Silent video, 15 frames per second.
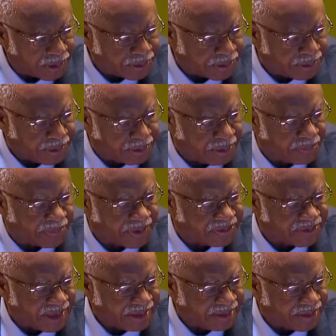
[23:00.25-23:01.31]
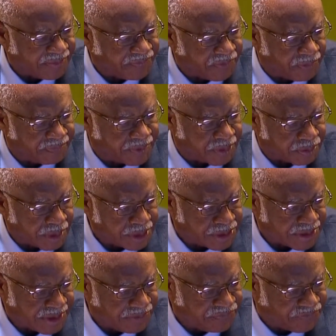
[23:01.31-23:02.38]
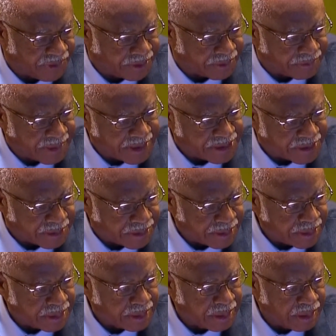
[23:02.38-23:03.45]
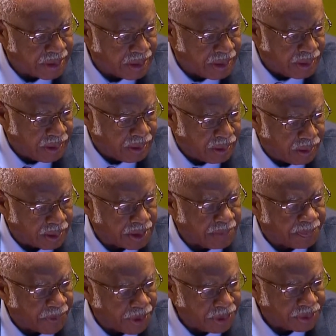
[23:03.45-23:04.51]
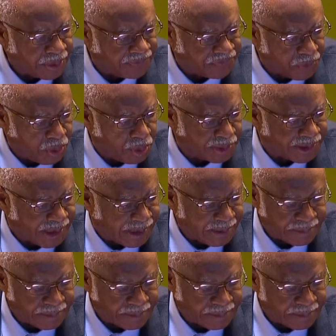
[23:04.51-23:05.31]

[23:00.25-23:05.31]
to the representative of the Russian Federation on a point of order.